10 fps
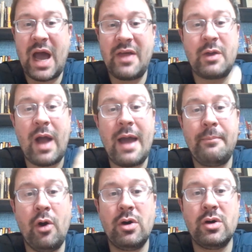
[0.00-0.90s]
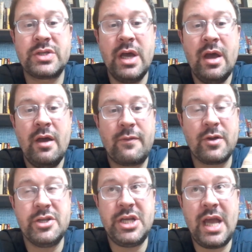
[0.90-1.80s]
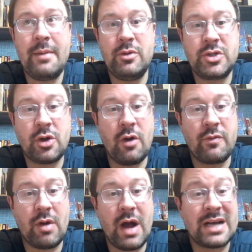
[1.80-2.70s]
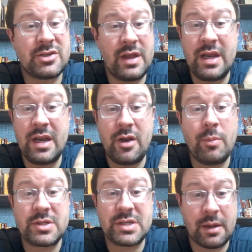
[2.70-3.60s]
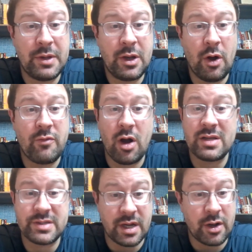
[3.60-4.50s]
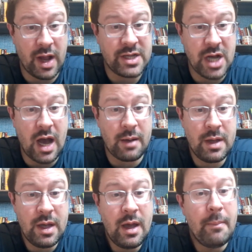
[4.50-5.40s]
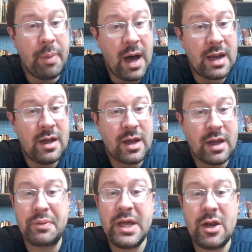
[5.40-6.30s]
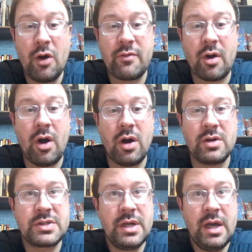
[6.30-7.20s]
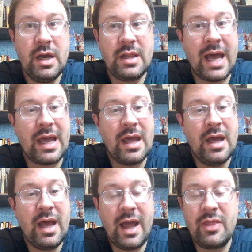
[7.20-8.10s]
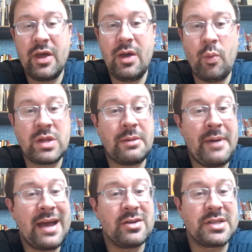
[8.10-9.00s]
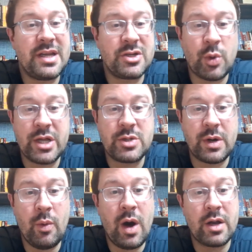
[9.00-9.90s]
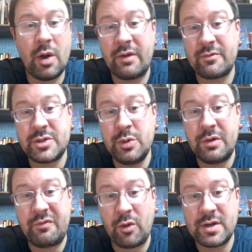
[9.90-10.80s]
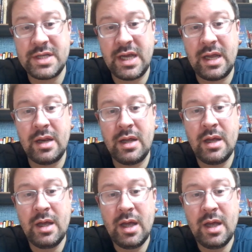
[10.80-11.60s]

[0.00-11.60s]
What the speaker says: I think Ryan Poles, for a GM who took over a roster that needed almost a complete overhaul, has done a great job. But complete overhauls, what the Bengals did in 2021, going from 2-14